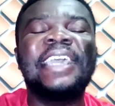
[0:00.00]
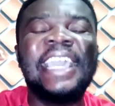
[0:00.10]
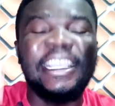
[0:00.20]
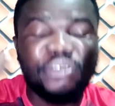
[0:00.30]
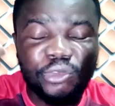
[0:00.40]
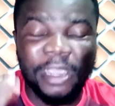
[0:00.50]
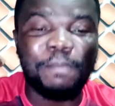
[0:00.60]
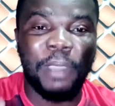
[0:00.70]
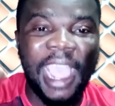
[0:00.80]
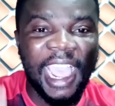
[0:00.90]
hatred
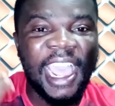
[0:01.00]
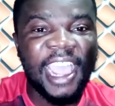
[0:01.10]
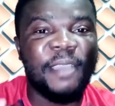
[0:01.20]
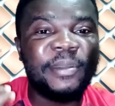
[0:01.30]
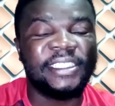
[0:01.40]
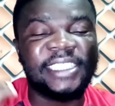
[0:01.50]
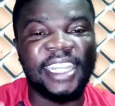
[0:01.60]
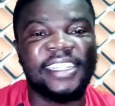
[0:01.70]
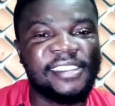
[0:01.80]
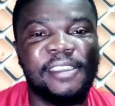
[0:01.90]
pa or the
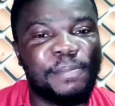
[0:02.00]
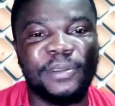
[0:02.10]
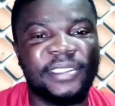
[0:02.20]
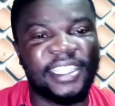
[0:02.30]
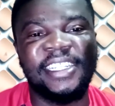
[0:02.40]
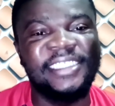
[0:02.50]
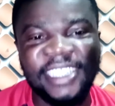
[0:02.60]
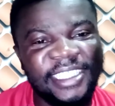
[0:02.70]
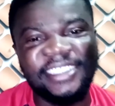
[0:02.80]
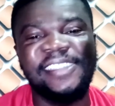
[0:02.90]
talent na Amponsah na nye
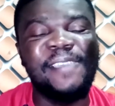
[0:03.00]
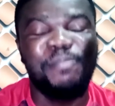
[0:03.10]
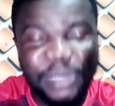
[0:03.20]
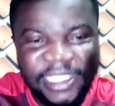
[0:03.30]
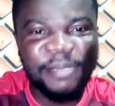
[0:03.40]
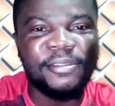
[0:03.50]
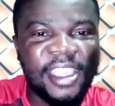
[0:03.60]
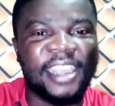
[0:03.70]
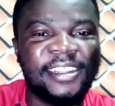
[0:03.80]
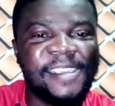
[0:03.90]
easy e biyam
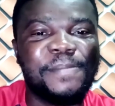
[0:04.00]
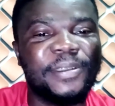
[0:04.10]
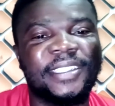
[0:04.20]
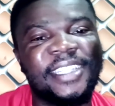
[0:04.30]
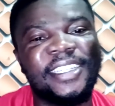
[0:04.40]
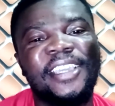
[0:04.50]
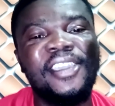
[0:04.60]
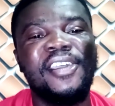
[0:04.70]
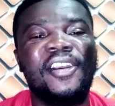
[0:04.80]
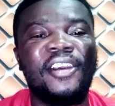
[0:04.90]
kra kra na Amponsah de
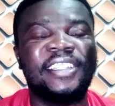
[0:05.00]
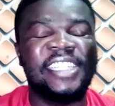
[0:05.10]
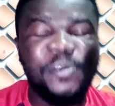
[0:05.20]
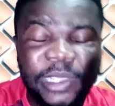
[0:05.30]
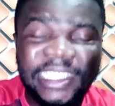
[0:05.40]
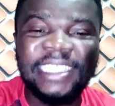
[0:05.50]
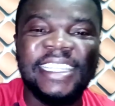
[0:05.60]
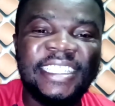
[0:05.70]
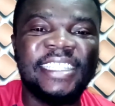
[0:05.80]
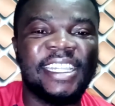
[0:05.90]
or the
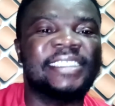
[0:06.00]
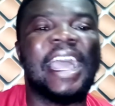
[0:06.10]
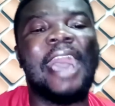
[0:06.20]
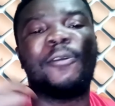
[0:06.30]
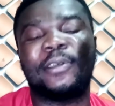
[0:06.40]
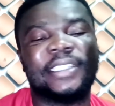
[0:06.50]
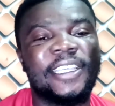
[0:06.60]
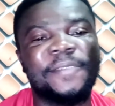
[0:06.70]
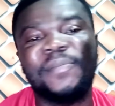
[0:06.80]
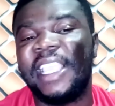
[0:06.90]
resignation letter
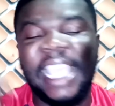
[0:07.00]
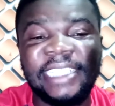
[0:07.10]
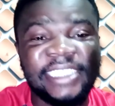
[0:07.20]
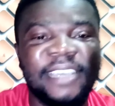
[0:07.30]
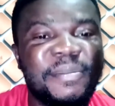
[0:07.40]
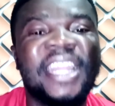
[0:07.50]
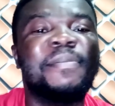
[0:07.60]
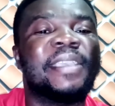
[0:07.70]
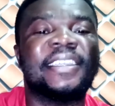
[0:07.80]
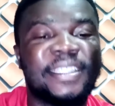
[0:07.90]
akose eye me na
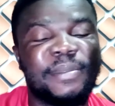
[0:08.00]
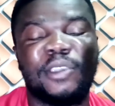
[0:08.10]
me kasa me